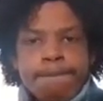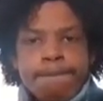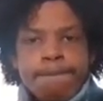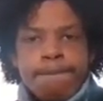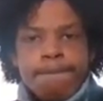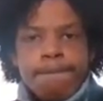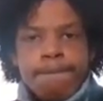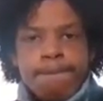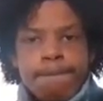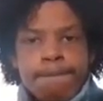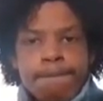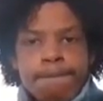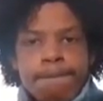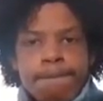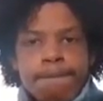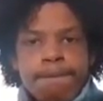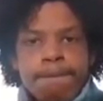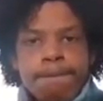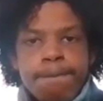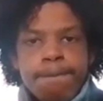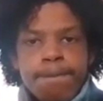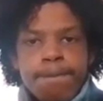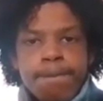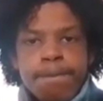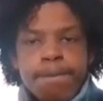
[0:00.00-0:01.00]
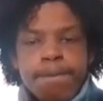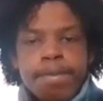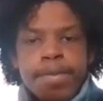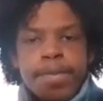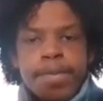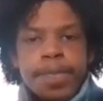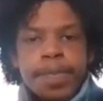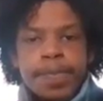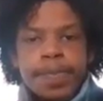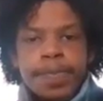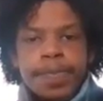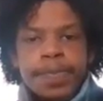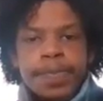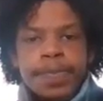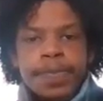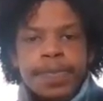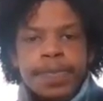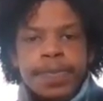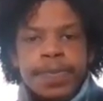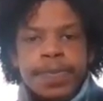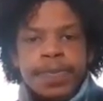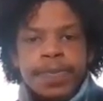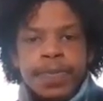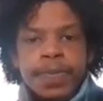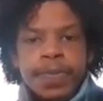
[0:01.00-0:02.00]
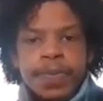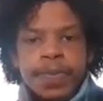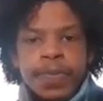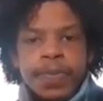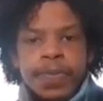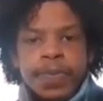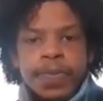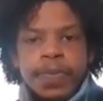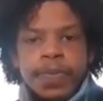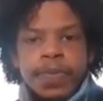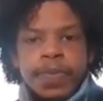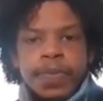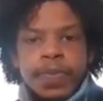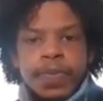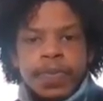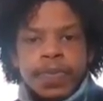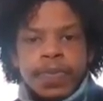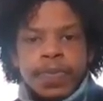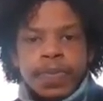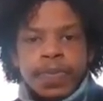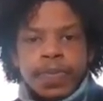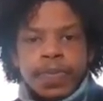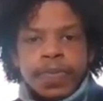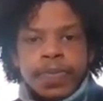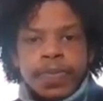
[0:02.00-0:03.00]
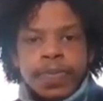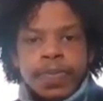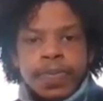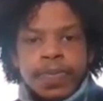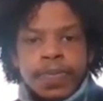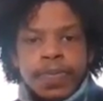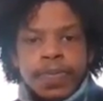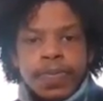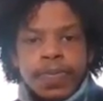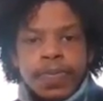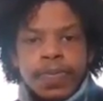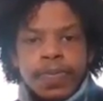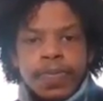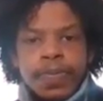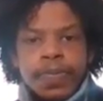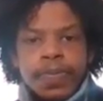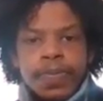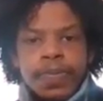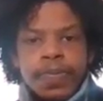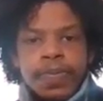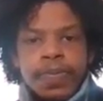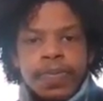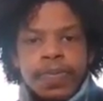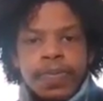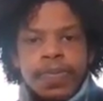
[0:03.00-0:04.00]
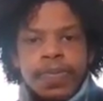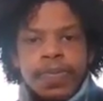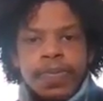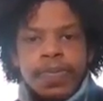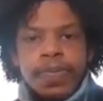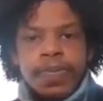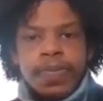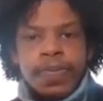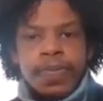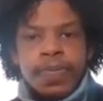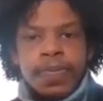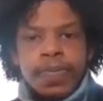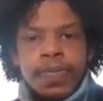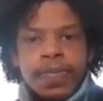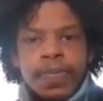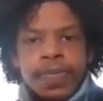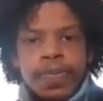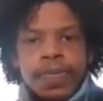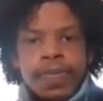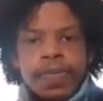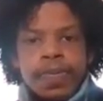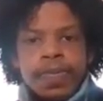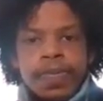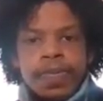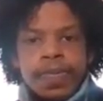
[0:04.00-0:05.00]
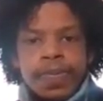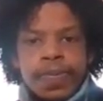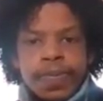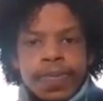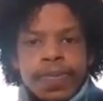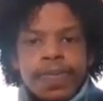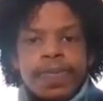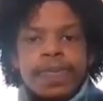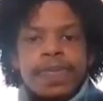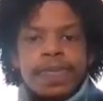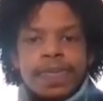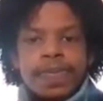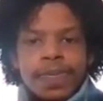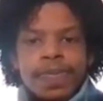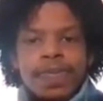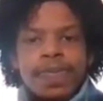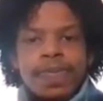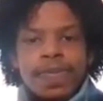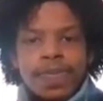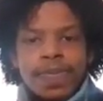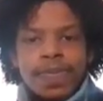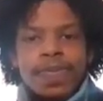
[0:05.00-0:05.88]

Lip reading: No words are spoken by the person on screen.